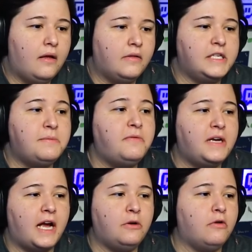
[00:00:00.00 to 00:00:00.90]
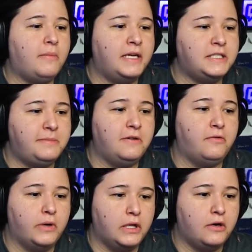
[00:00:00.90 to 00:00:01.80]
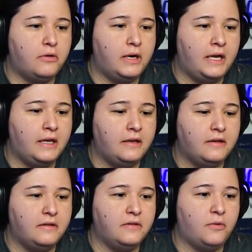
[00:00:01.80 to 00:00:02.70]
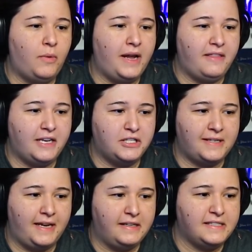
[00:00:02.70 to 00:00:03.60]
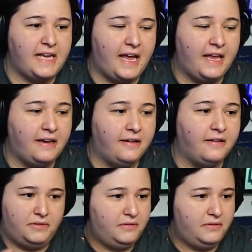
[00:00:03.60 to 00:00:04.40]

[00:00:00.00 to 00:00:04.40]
This movie kind of reminds me of Willow in the way that it's like set in a,